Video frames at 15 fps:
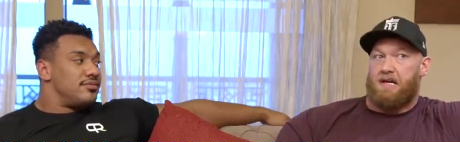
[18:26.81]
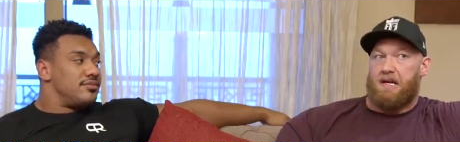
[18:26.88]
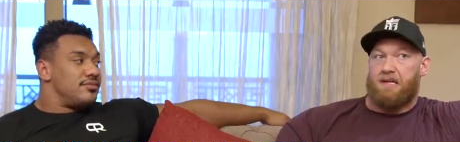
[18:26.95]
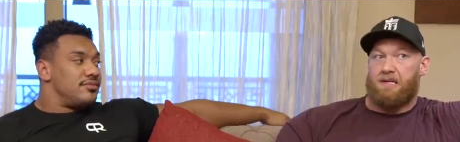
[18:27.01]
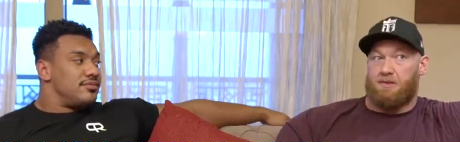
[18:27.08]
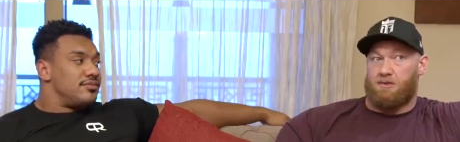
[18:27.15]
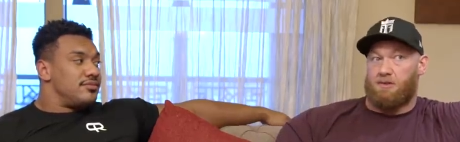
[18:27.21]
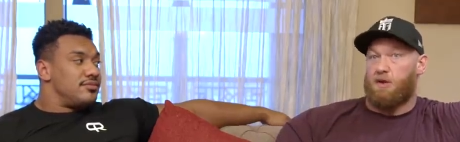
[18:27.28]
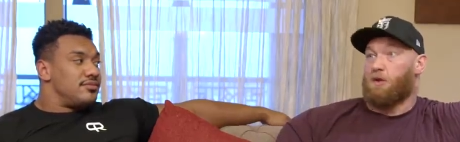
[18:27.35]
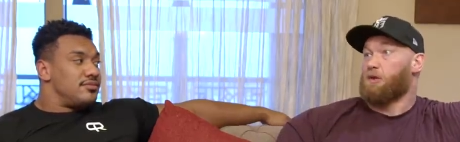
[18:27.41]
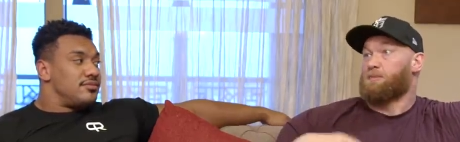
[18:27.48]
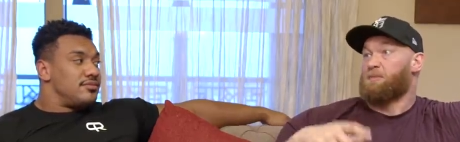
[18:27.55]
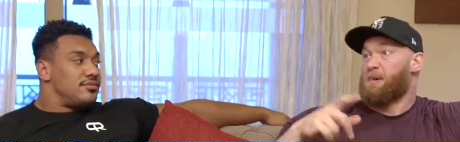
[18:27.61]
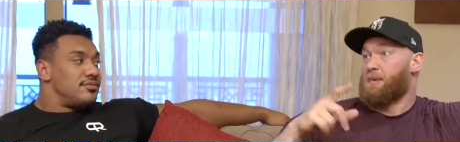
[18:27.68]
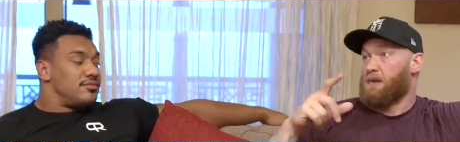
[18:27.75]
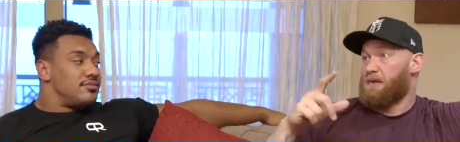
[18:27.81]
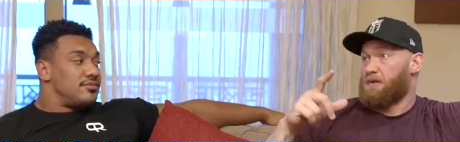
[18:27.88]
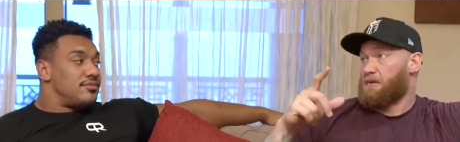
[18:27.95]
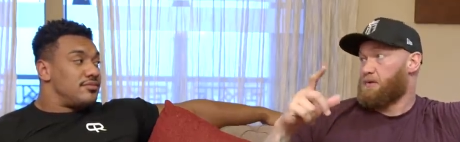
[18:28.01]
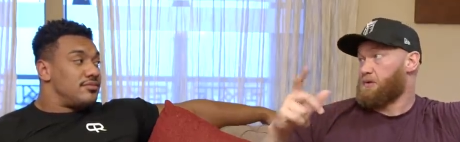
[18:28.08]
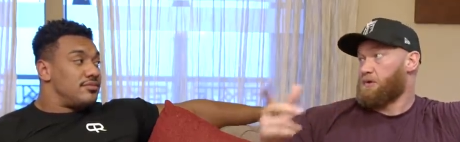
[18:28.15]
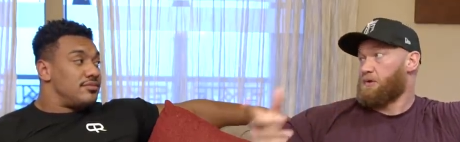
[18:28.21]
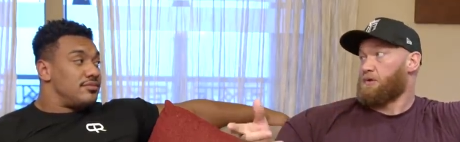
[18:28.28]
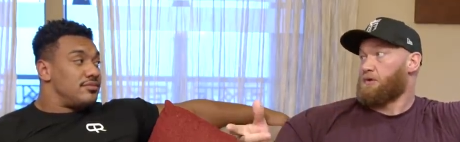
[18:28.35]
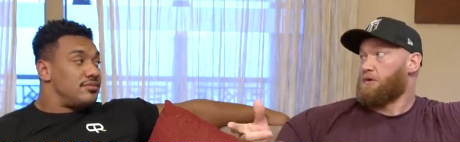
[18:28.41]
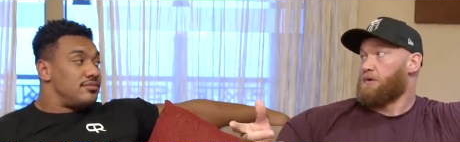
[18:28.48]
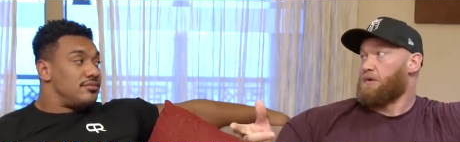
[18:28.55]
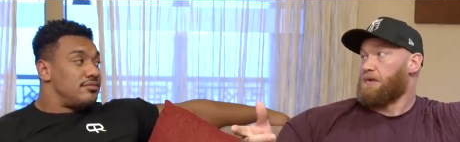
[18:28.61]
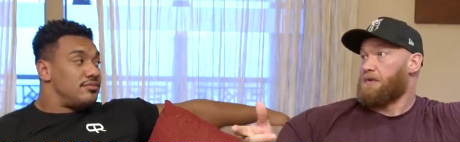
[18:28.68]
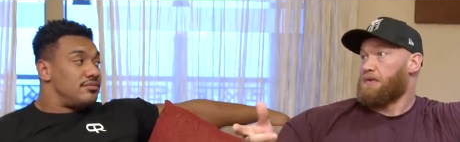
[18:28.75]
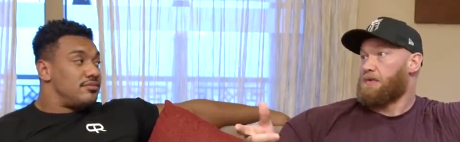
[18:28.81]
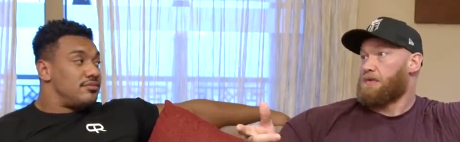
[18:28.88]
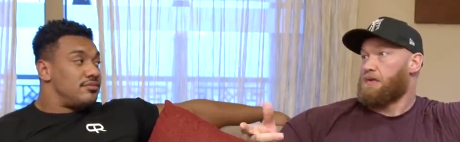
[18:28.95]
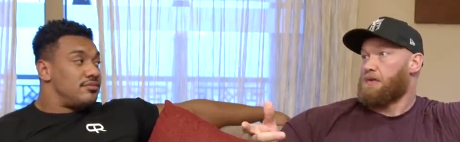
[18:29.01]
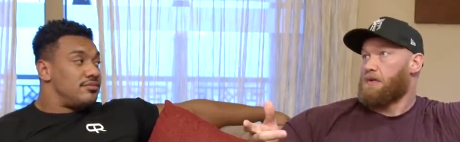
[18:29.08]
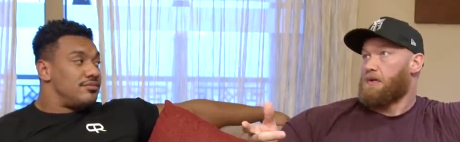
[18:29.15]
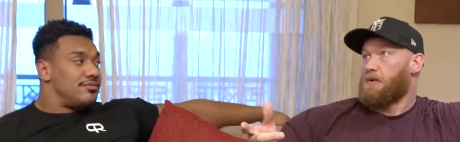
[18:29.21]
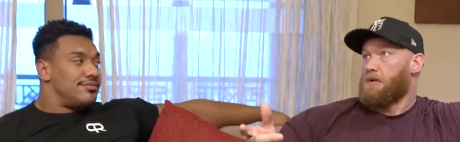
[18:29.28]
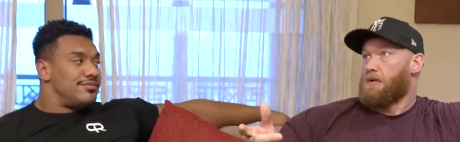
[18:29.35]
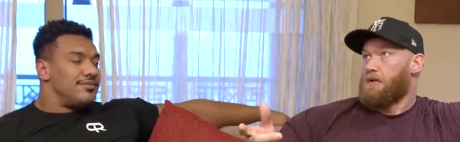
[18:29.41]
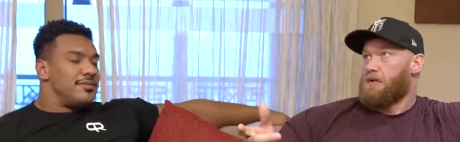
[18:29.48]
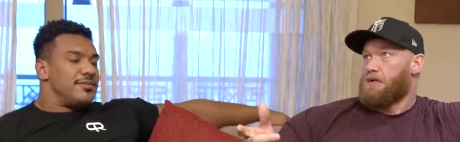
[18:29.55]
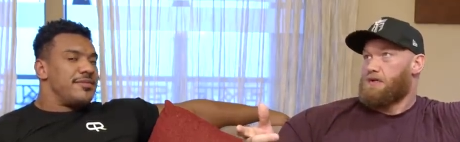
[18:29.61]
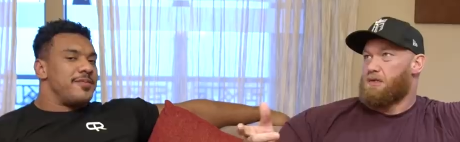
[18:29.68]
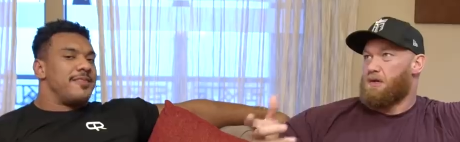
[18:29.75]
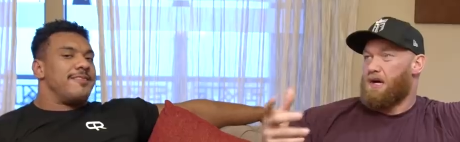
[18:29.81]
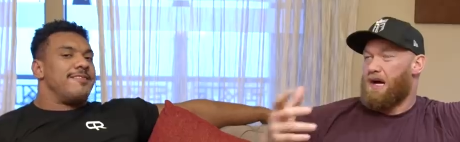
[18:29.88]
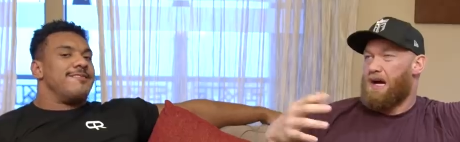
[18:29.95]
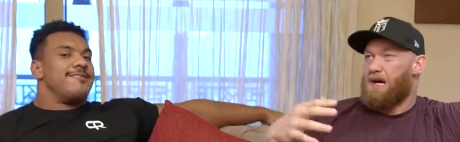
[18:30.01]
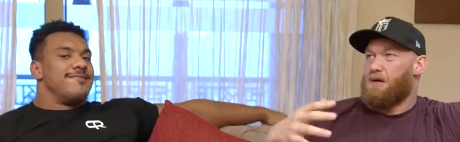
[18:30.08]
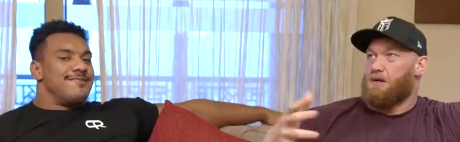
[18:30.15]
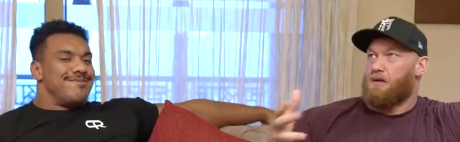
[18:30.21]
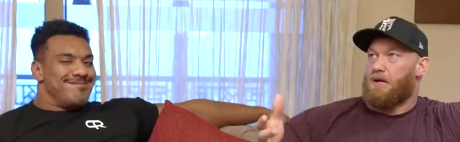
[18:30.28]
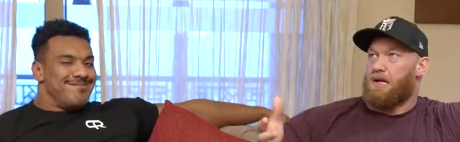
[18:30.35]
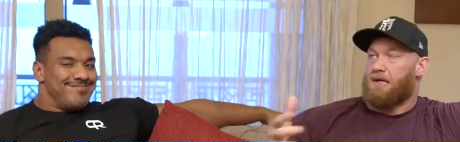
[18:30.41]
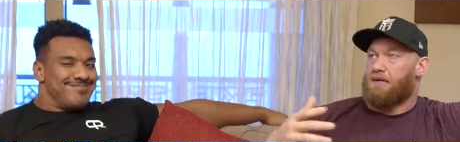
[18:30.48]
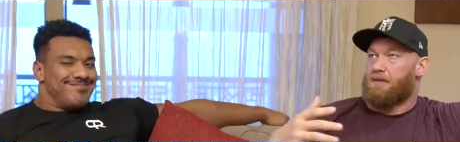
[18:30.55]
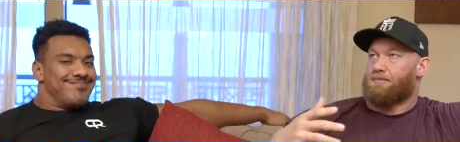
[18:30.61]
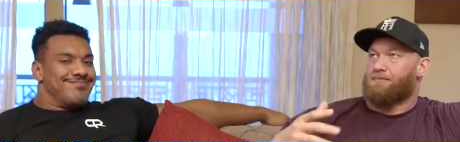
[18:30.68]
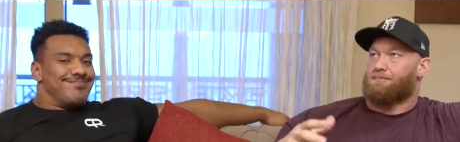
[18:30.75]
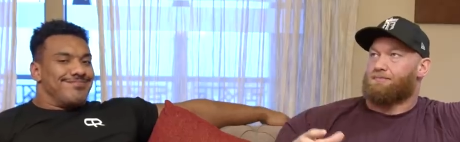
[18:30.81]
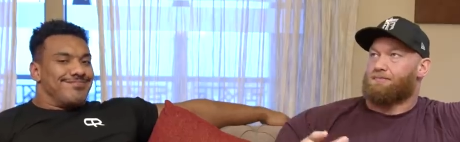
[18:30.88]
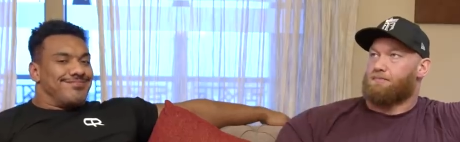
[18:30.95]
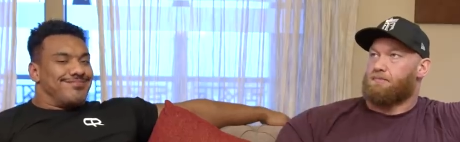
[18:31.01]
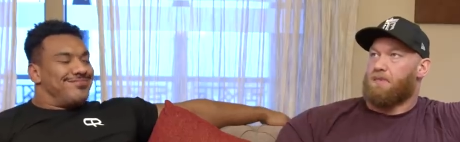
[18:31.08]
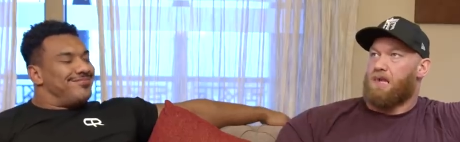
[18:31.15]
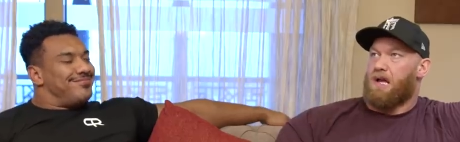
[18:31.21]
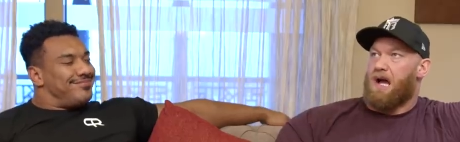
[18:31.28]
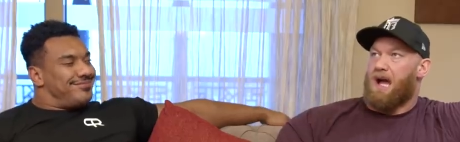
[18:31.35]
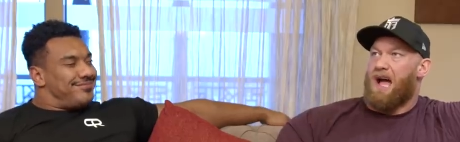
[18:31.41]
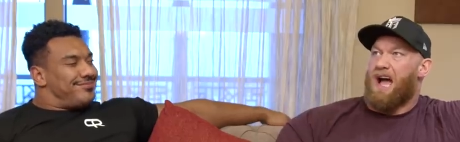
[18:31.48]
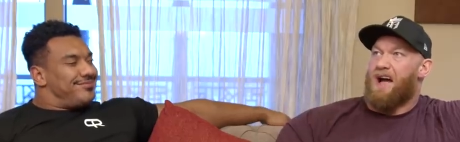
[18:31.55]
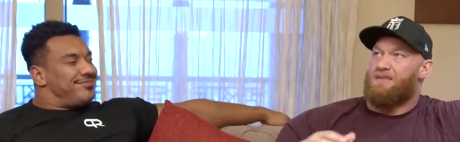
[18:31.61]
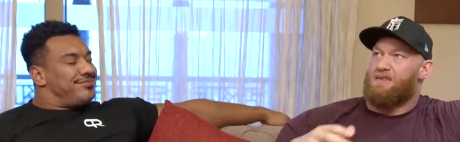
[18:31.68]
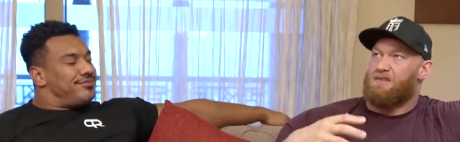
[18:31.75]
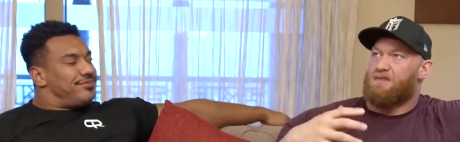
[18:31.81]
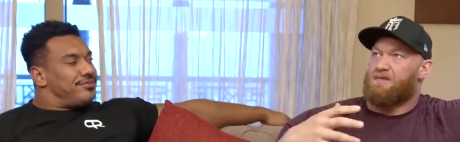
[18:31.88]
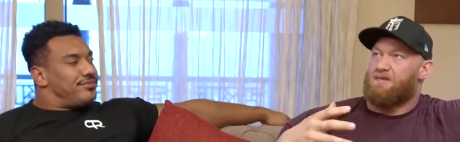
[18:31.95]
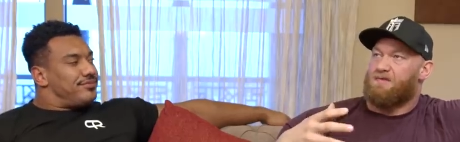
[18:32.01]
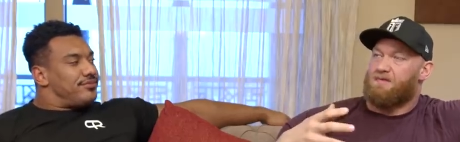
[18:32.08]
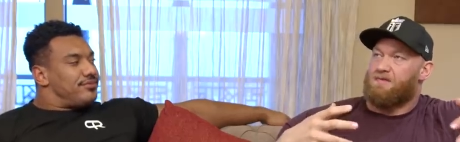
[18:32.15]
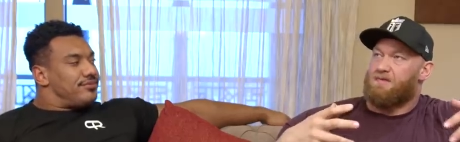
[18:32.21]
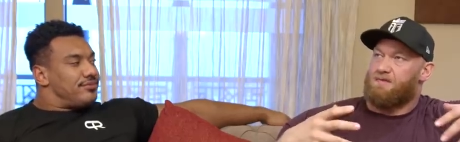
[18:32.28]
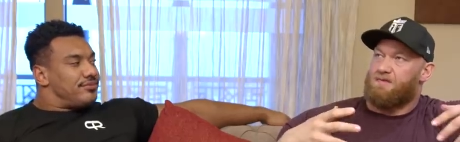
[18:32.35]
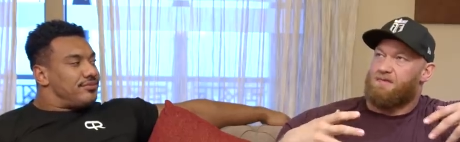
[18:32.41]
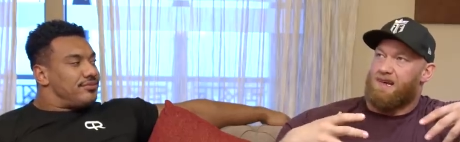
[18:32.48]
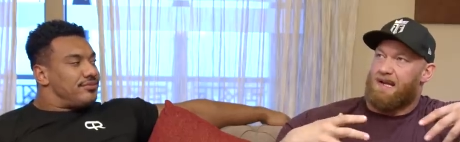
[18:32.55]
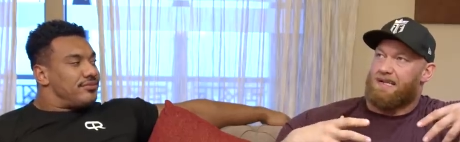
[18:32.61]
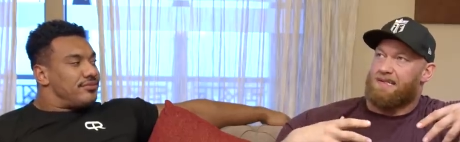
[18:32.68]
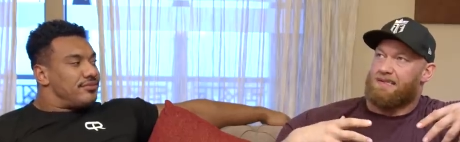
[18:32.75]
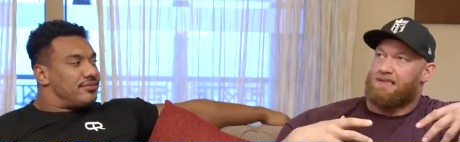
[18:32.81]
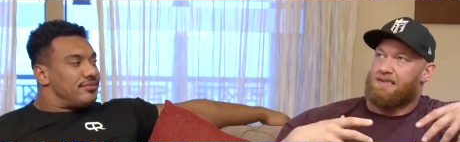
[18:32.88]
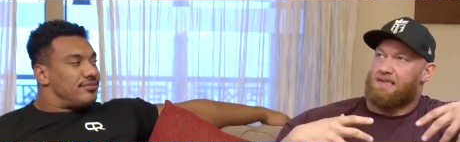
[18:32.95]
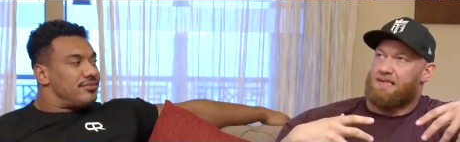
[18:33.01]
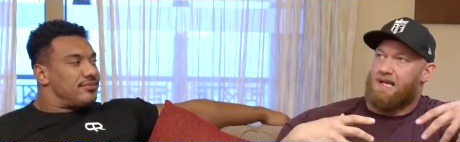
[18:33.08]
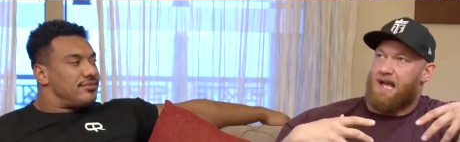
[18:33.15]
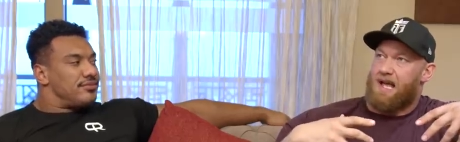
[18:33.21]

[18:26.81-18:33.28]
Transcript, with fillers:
Speaker 1: and I told people that I was going to do it. So I don't know, like, I haven't felt